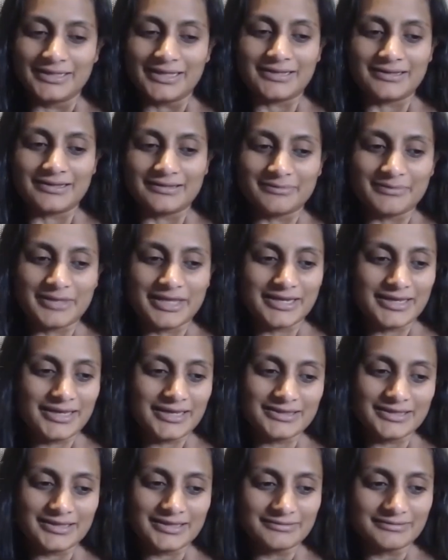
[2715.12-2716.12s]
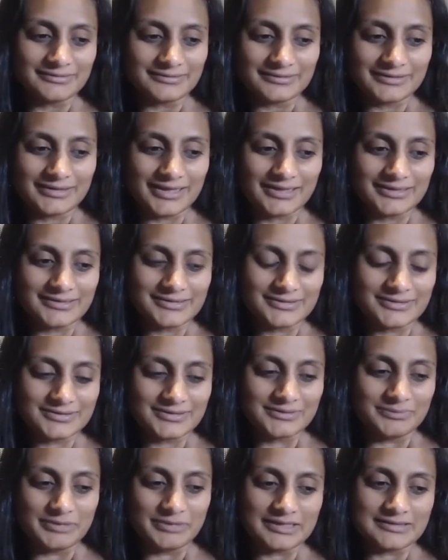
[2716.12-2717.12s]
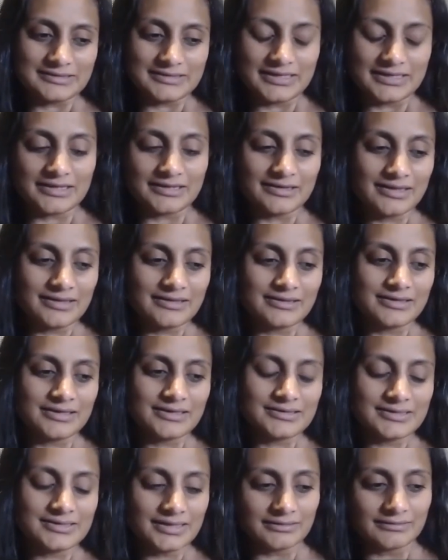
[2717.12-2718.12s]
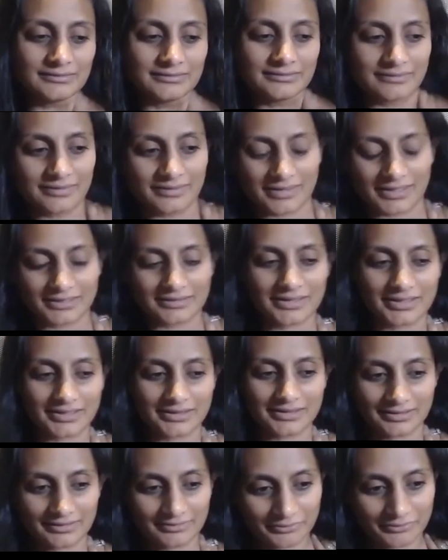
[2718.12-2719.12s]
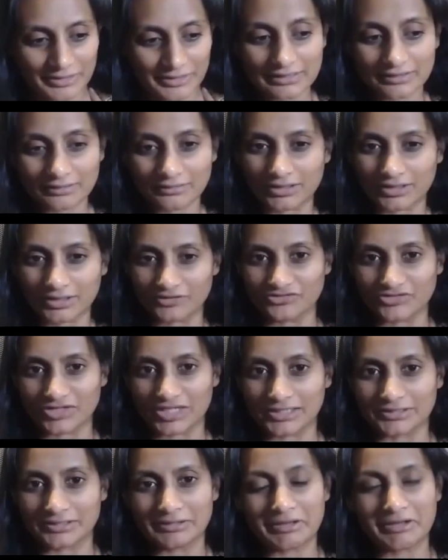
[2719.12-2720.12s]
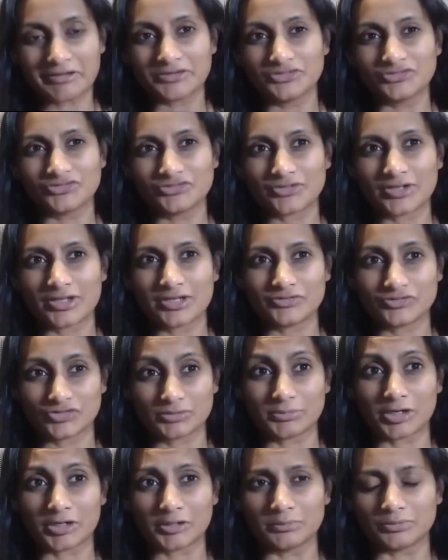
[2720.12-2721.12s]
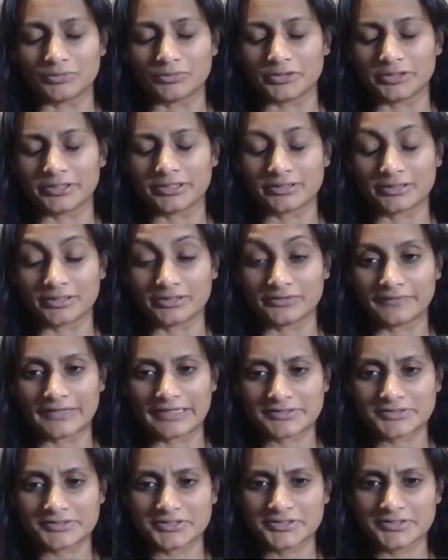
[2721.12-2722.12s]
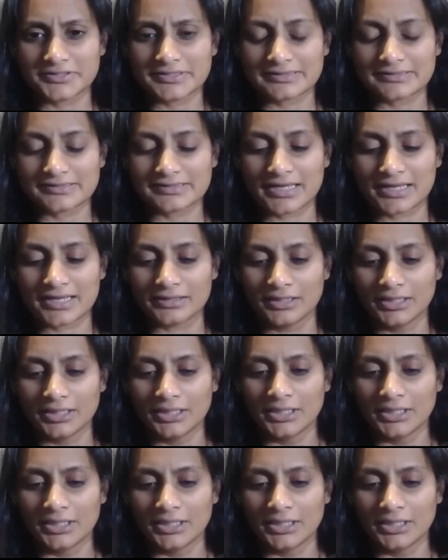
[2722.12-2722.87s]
And I think that's the biggest thing. And a second thing that I think we get a lot of value out of from our board and our investors is that